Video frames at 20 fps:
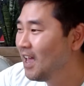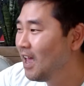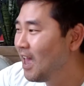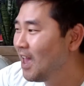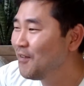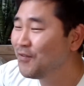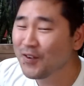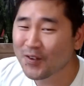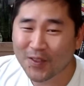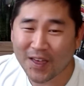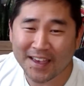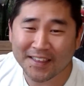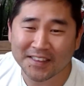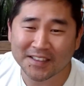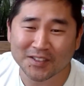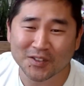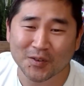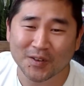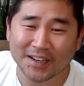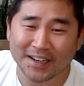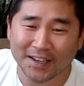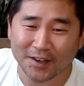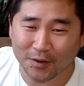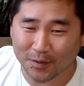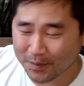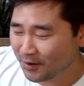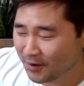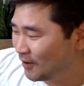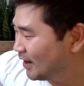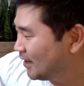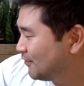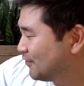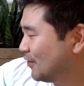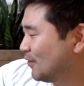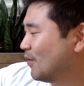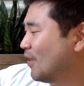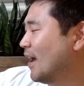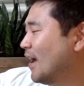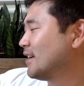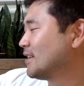If you like this reading, it would be great if
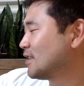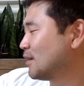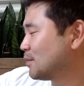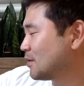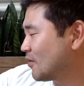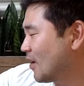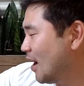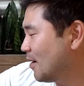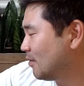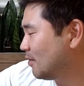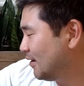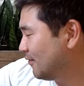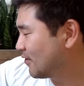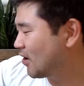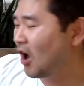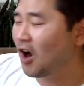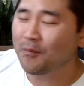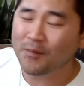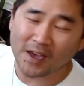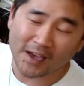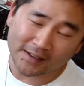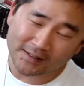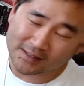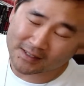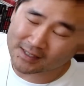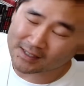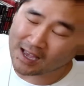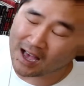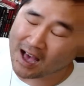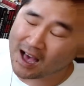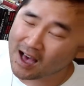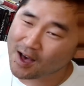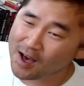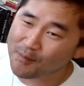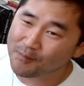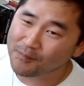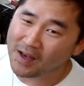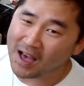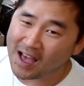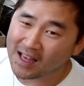you like, subscribe, leave comments.
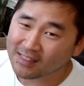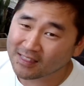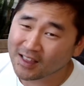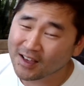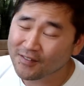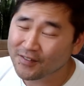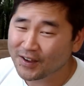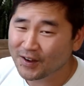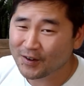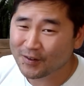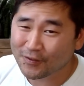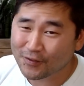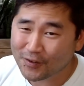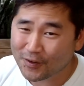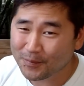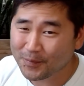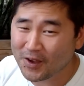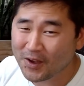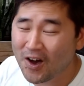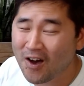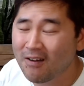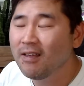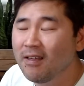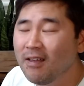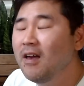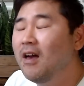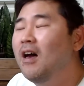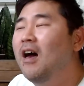I love hearing from y'all.